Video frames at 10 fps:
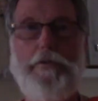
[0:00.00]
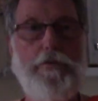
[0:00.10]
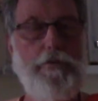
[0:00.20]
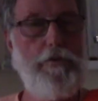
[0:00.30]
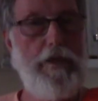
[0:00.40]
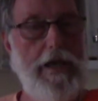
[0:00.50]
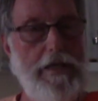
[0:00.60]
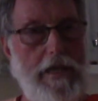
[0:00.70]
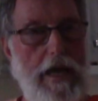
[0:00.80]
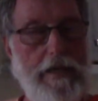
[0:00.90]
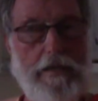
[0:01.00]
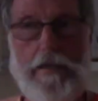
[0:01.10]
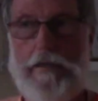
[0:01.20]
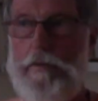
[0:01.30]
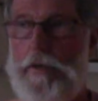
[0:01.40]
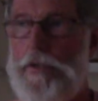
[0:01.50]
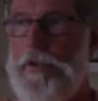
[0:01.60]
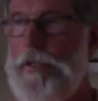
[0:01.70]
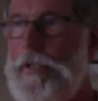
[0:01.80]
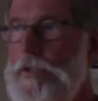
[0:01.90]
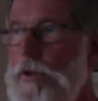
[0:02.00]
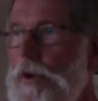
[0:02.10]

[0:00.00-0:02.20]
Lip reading: to do the exact rituals and so